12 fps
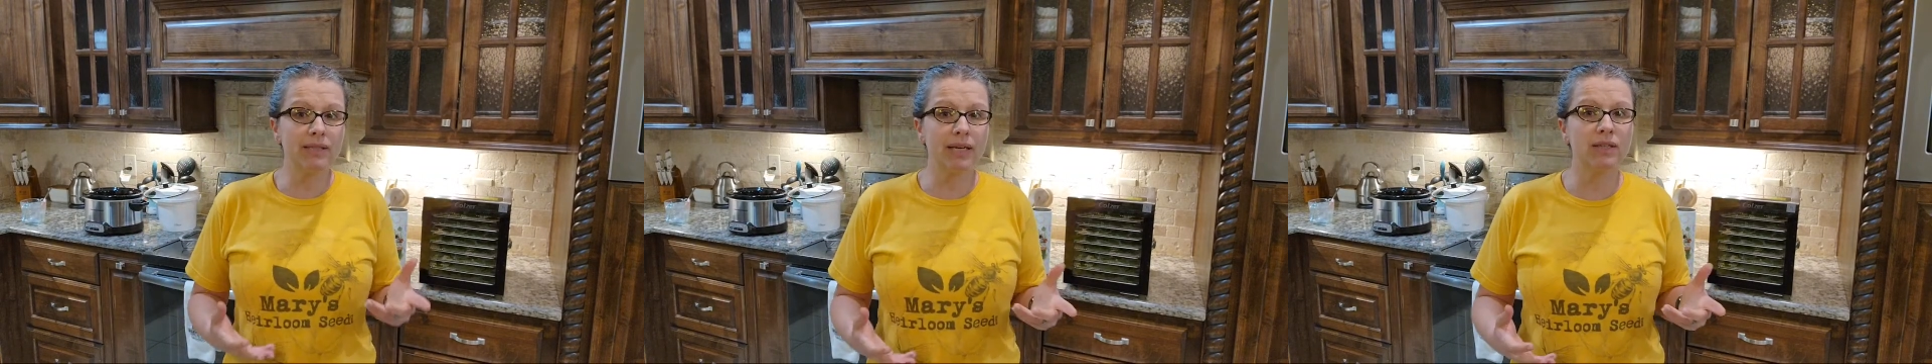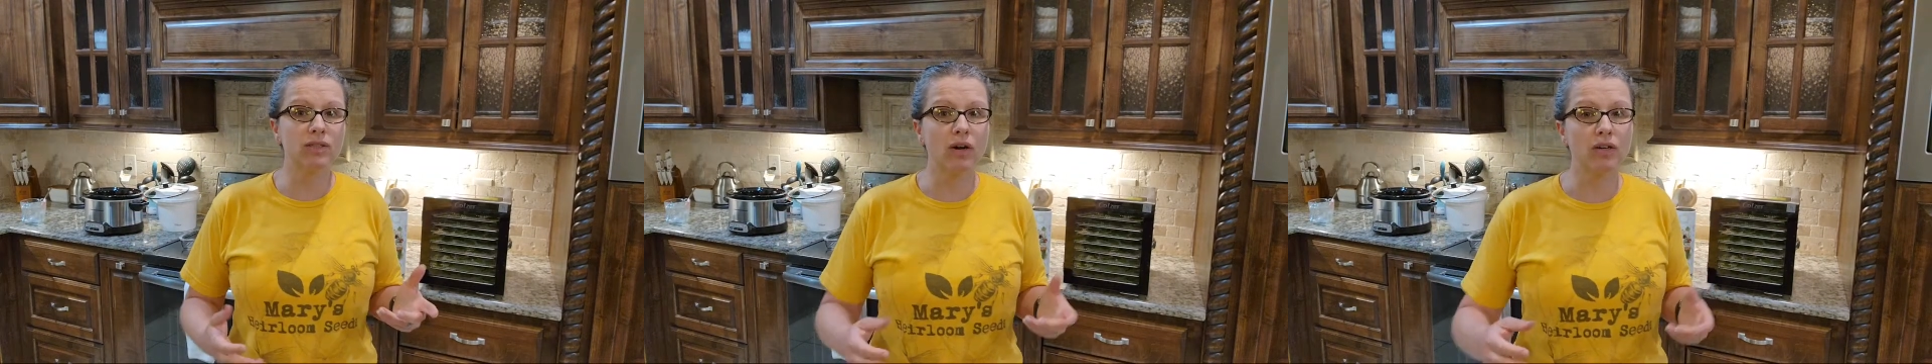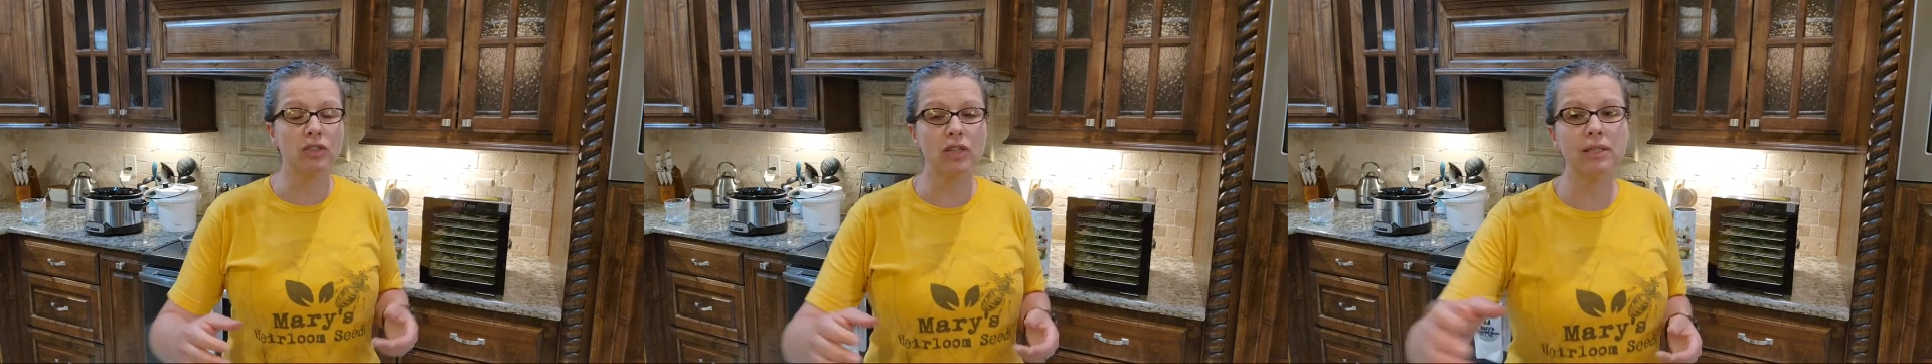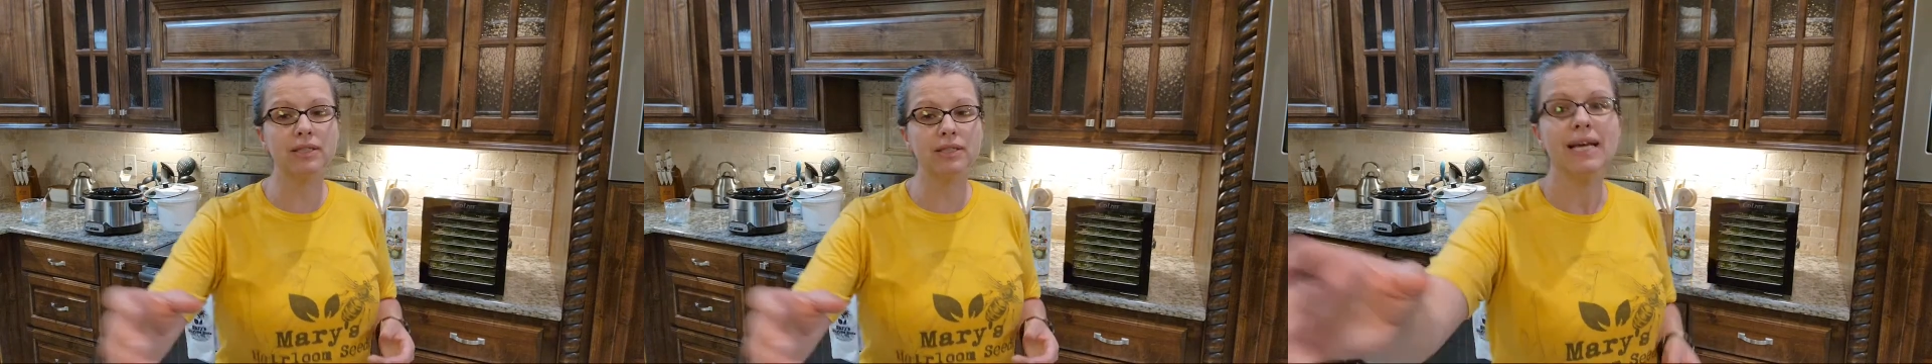things are
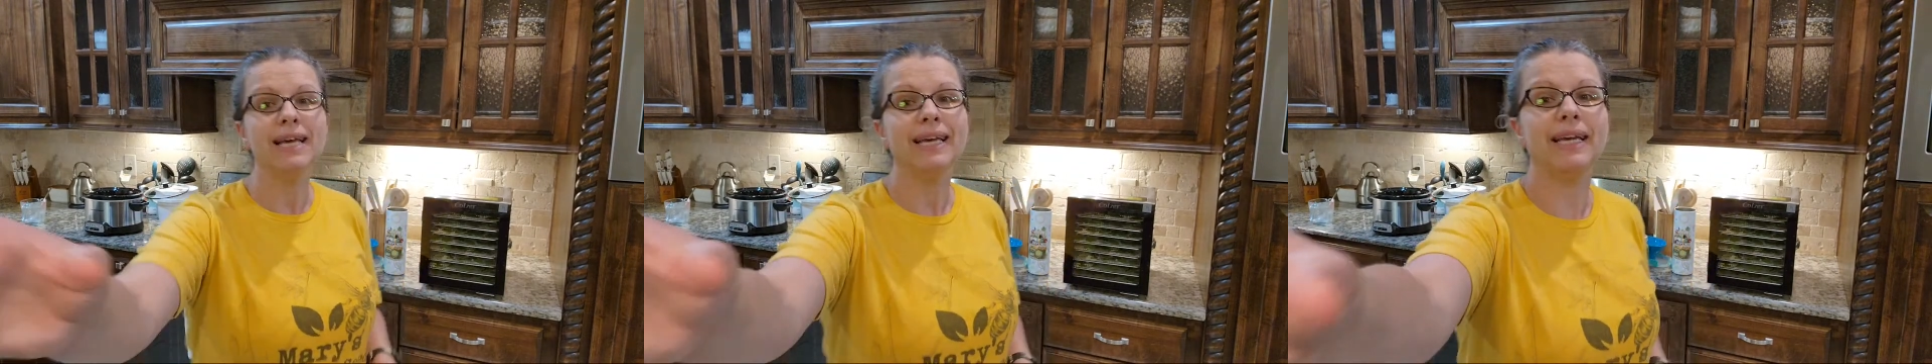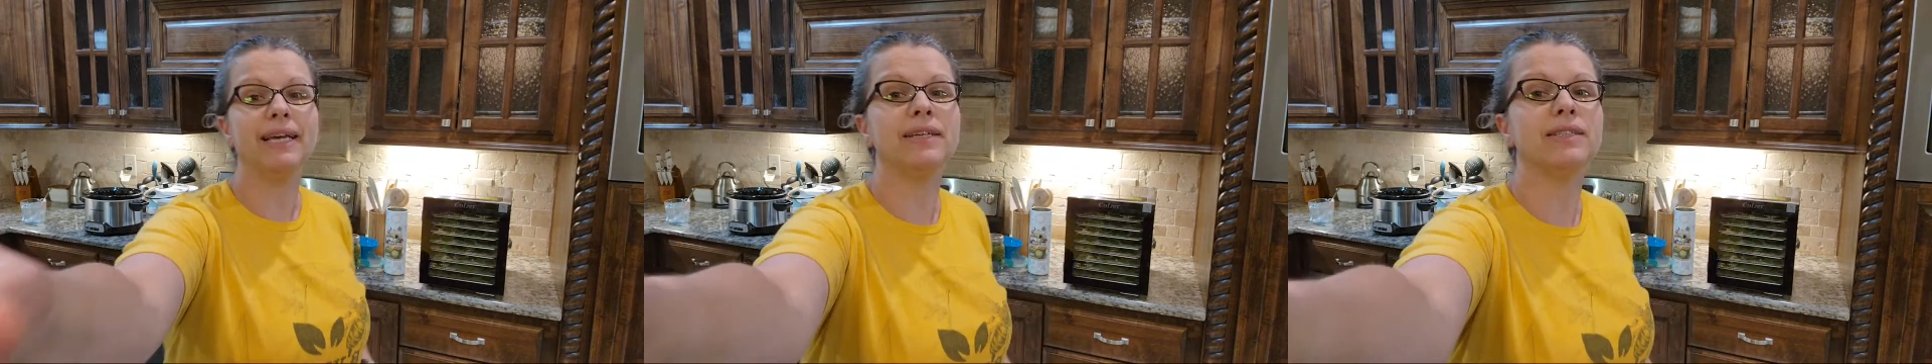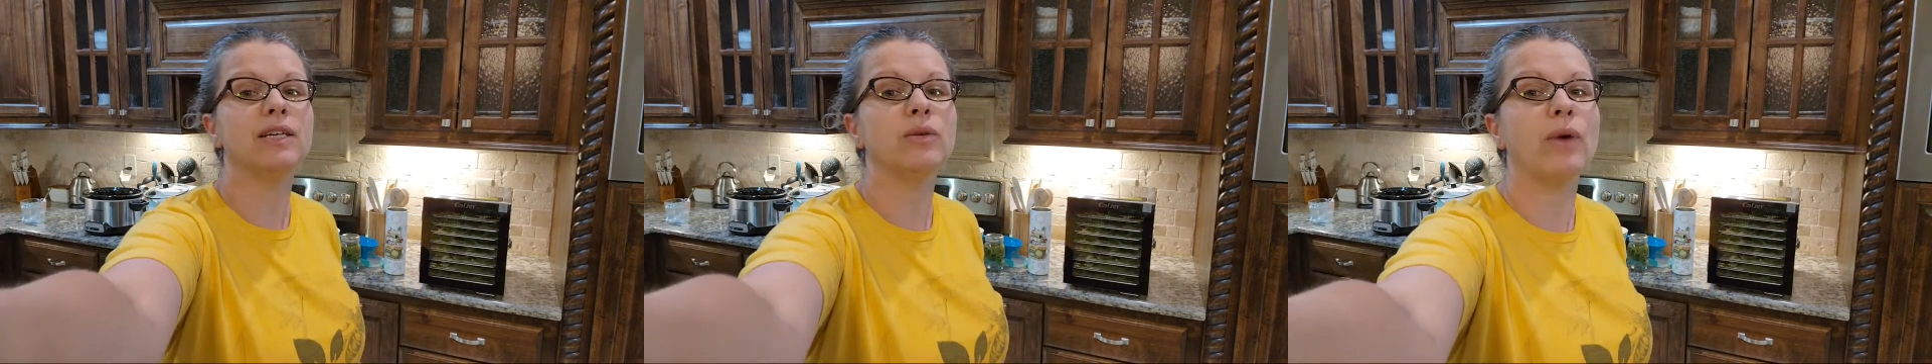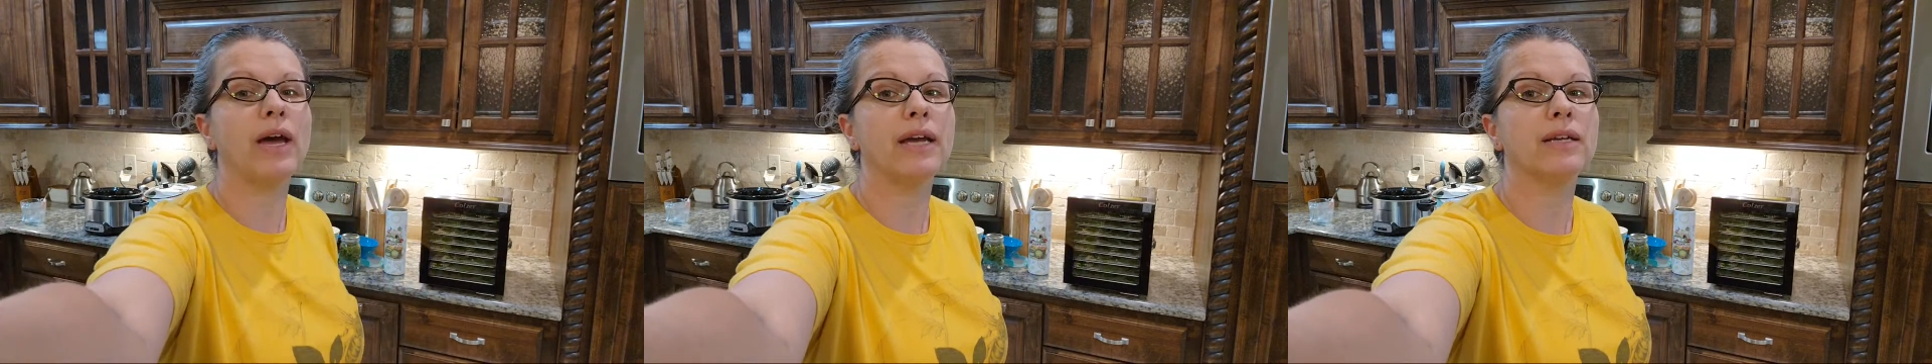just easy
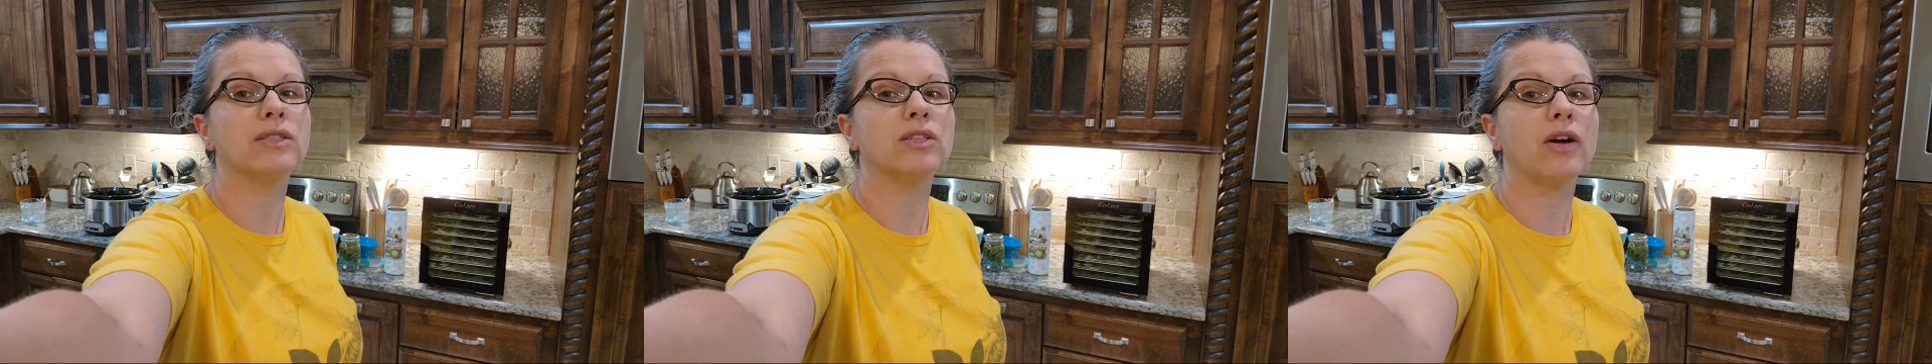ways.